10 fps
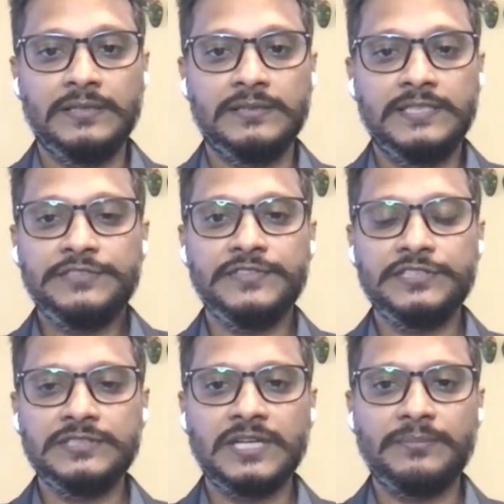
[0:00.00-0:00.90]
These
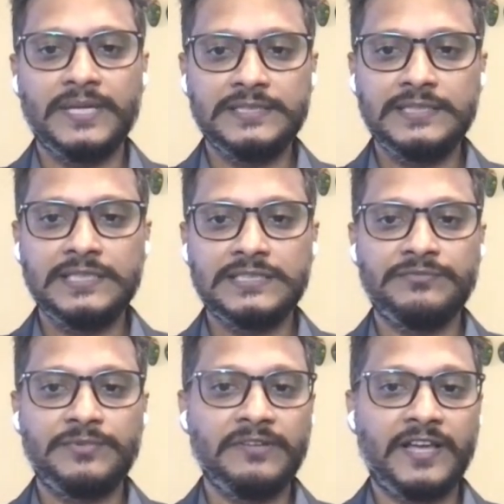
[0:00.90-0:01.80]
features are basically
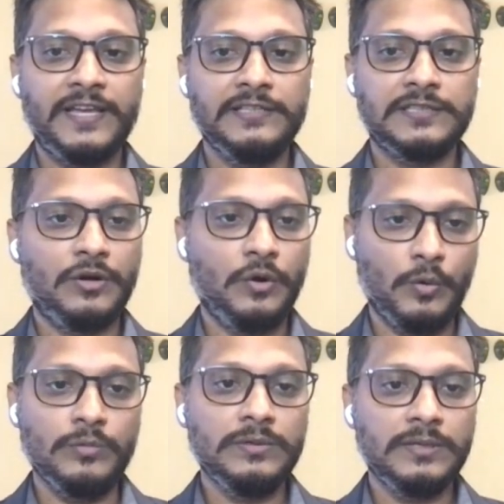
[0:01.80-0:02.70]
simplifying the
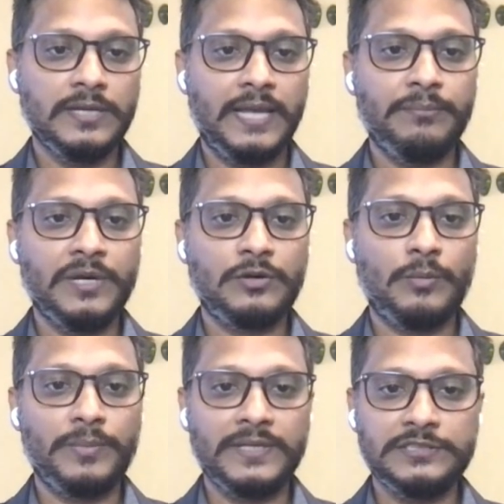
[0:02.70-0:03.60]
whole ML
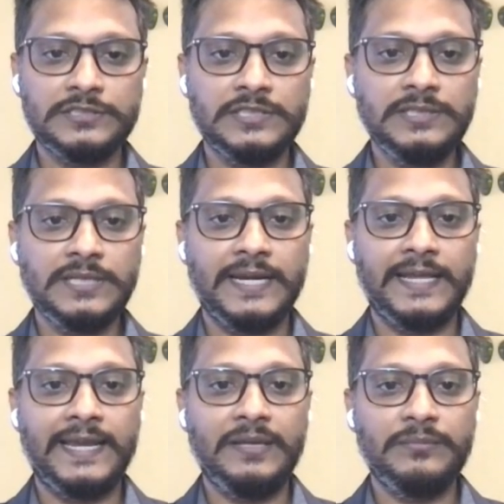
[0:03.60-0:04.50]
complexity and
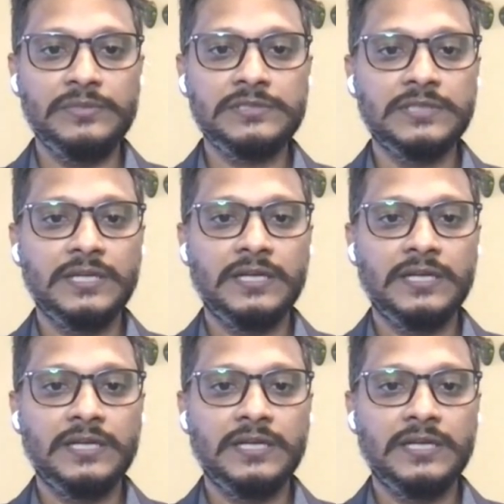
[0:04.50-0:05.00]
enables